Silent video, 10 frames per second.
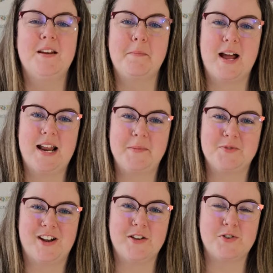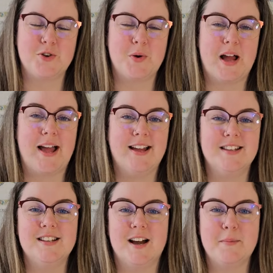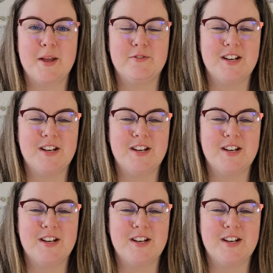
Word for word: My name's Rachel and I make